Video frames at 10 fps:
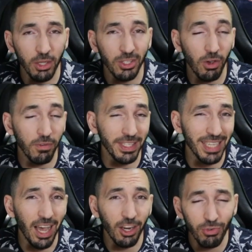of his
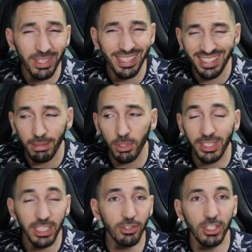unresistible
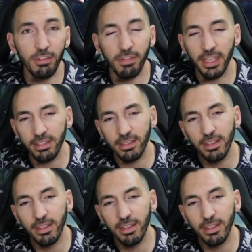decreased defense,